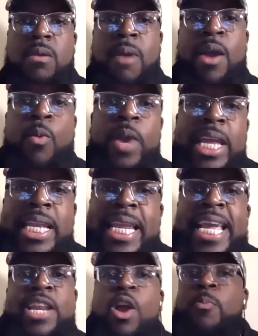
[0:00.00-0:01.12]
right? We
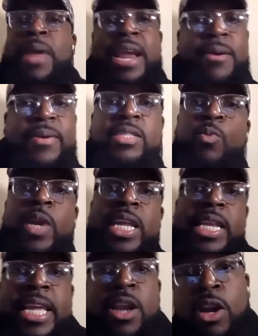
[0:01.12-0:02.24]
need our parents, we
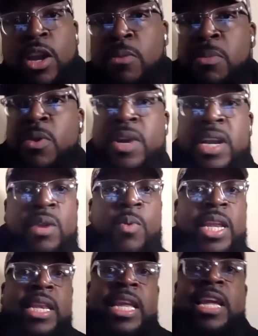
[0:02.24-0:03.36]
need our community,
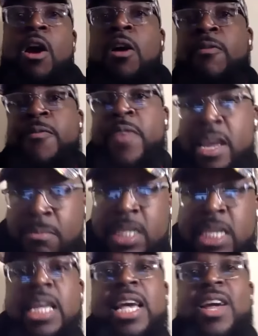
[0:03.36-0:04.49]
we need our
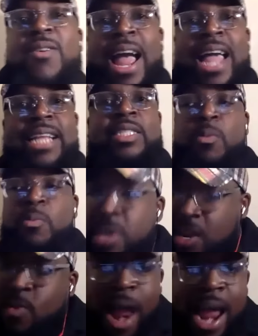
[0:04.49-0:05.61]
family, right, to
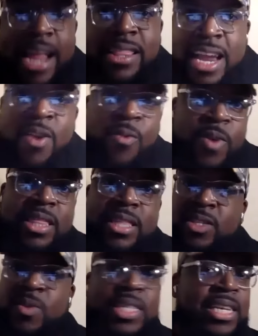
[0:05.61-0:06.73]
be right there with
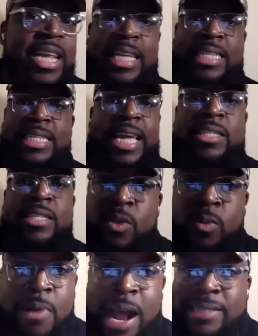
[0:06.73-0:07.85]
us within the
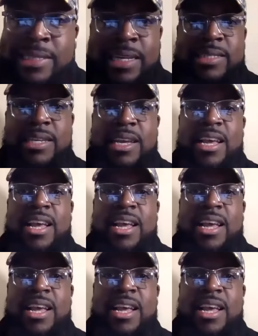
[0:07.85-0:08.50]
educational process,